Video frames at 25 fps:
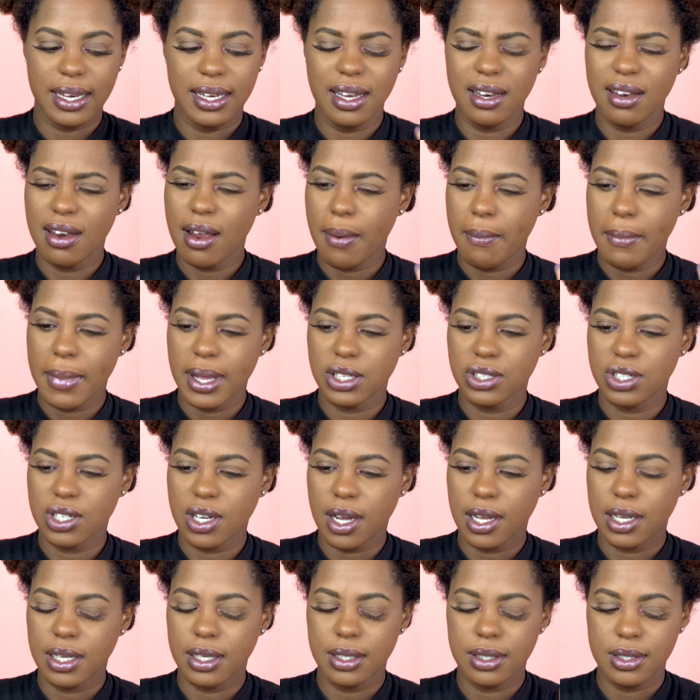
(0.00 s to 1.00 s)
did not
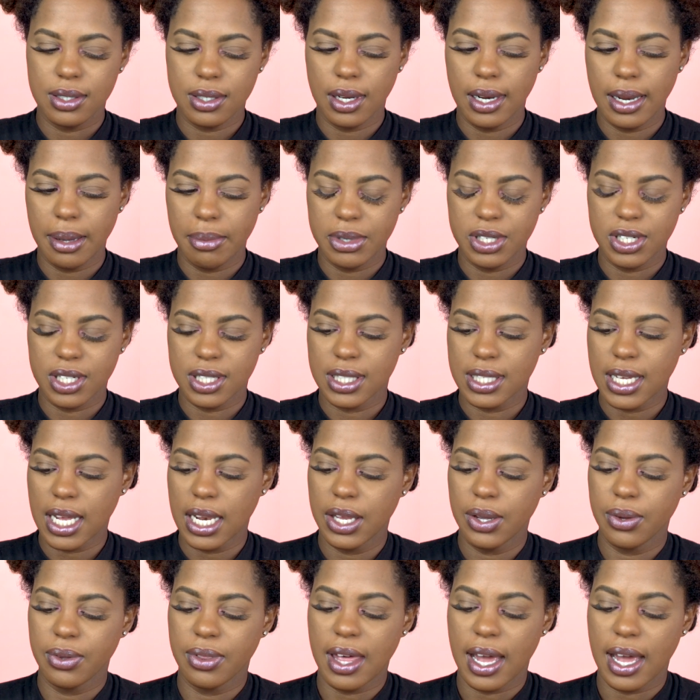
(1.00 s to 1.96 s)
mention, so let me just tell you